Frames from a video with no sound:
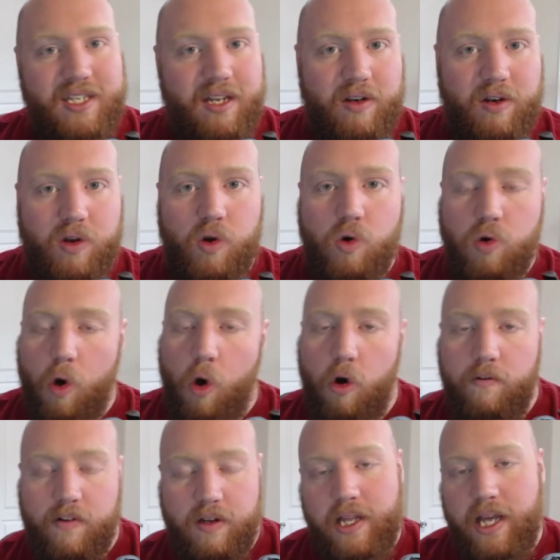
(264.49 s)
and cool
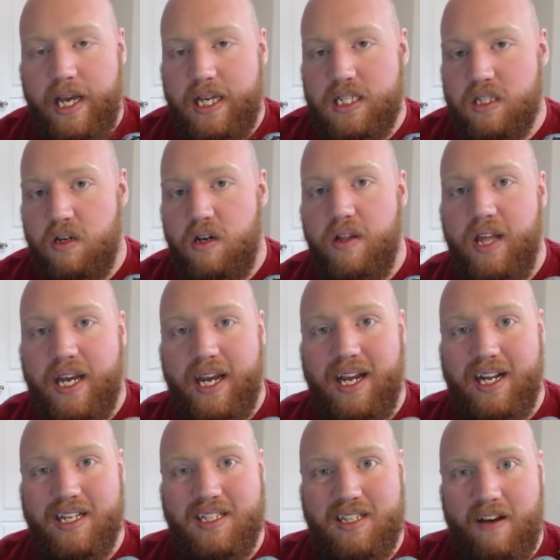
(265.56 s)
overlays and all that
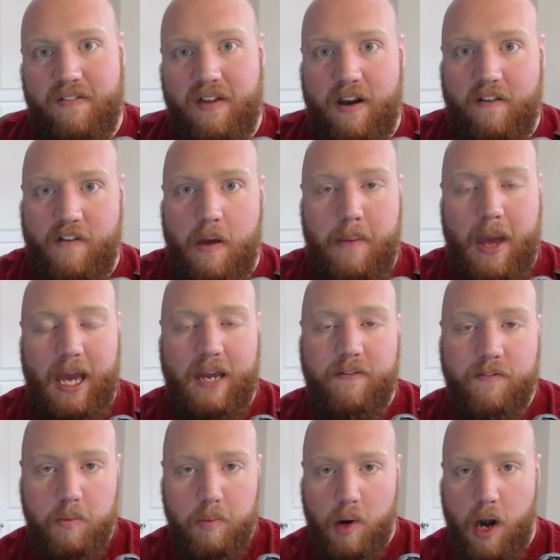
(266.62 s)
kind of stuff that if I paid
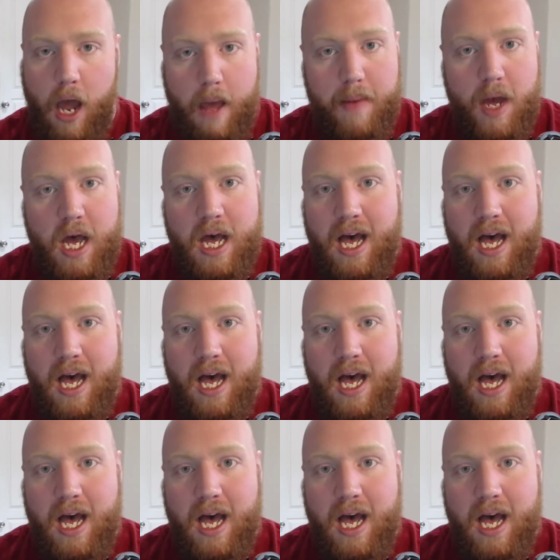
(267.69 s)
for Prime,